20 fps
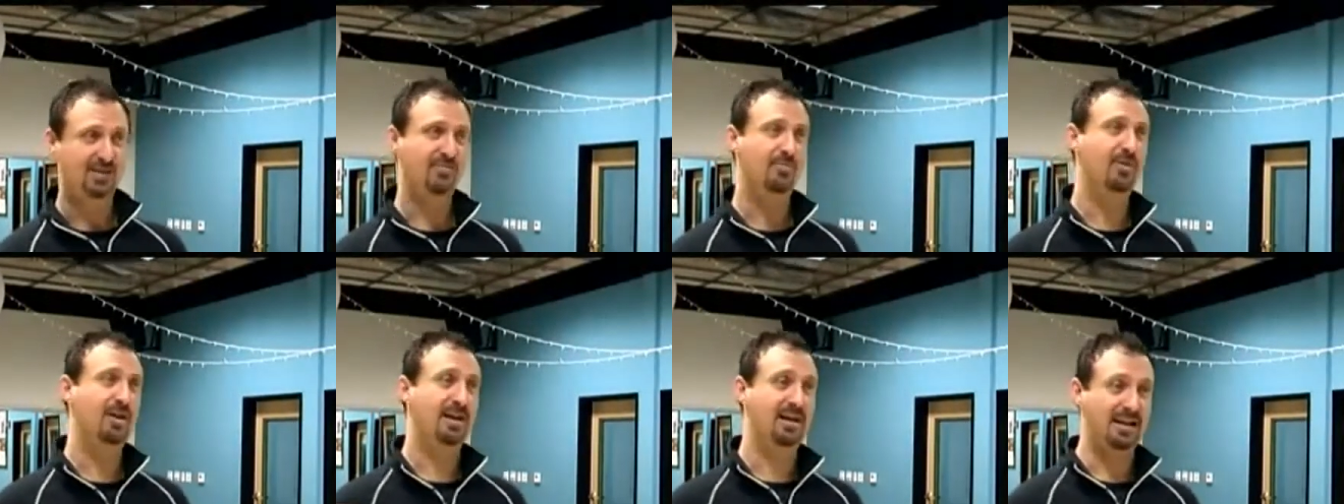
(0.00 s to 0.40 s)

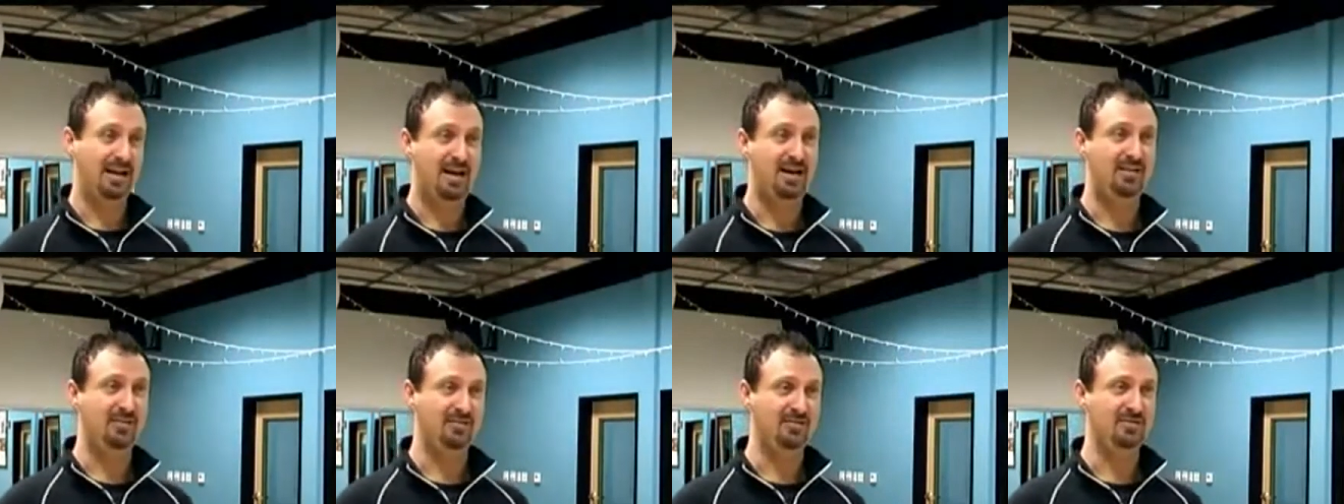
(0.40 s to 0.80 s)
You want to get
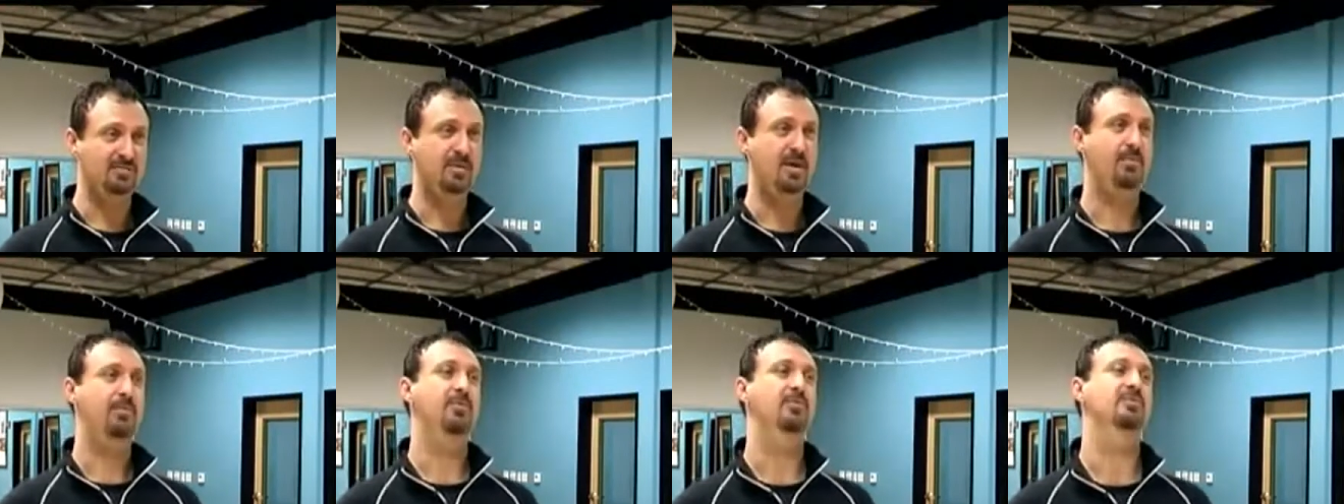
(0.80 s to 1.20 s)
out of those
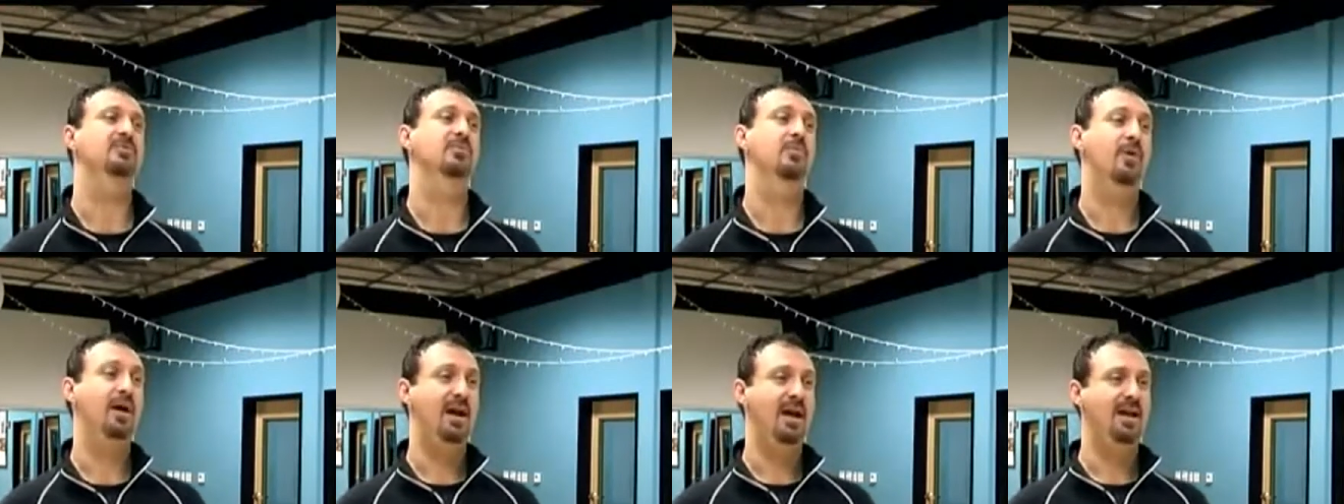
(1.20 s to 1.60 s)
people's
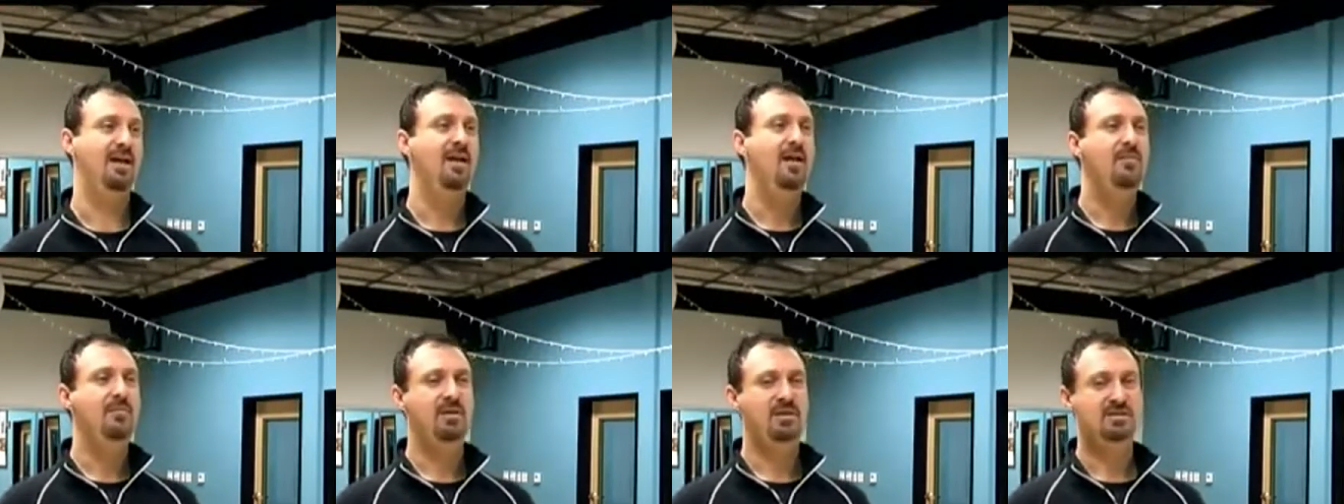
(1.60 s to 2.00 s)
way
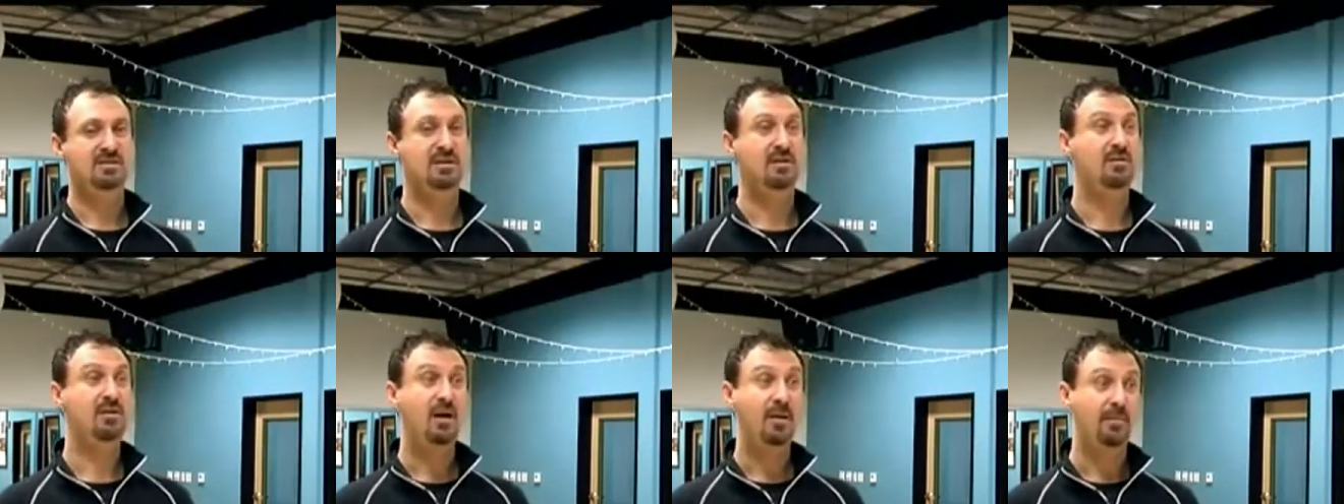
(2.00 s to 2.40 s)
because
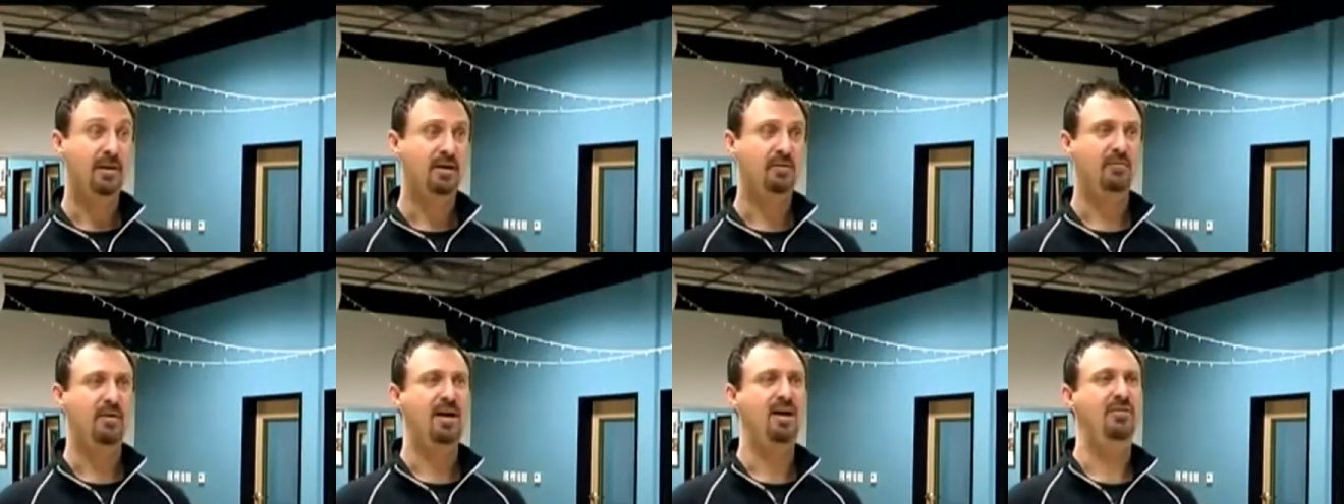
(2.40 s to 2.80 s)
they're coming
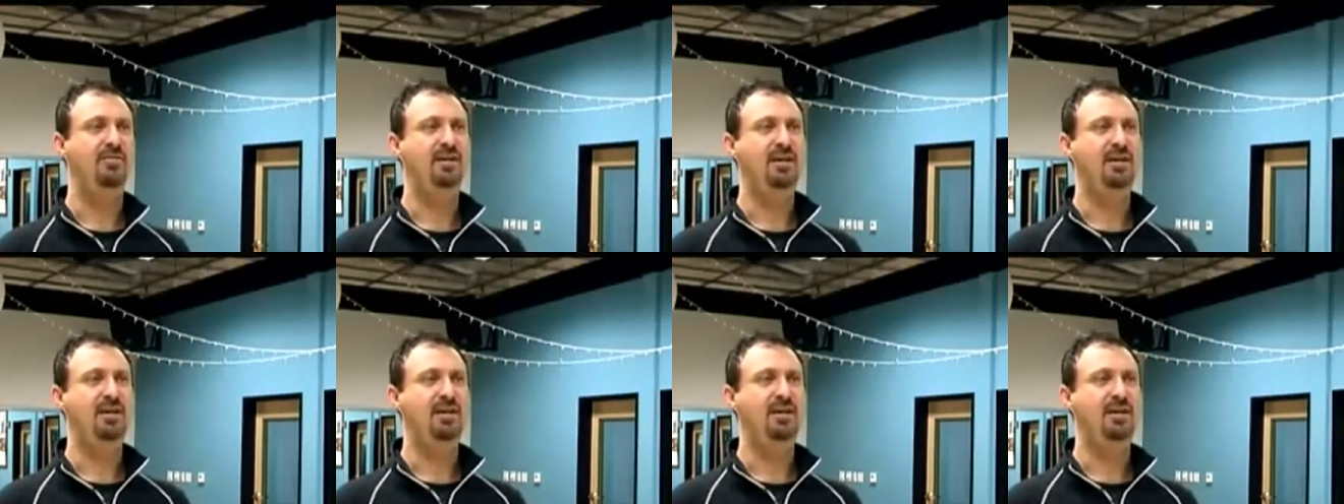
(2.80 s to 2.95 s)
around.